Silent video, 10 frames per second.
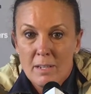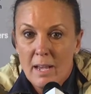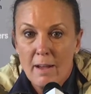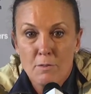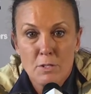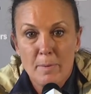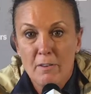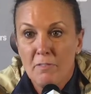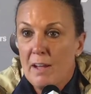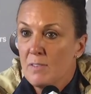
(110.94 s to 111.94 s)
averaged
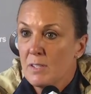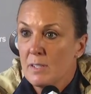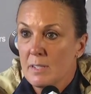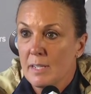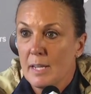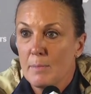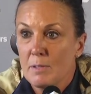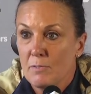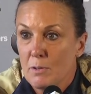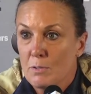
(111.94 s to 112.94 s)
about five assists a game in
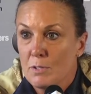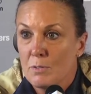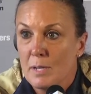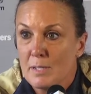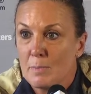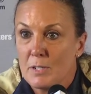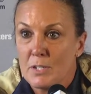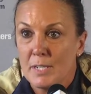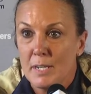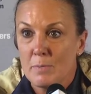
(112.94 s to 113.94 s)
the first two
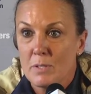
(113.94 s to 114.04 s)
exhibition games.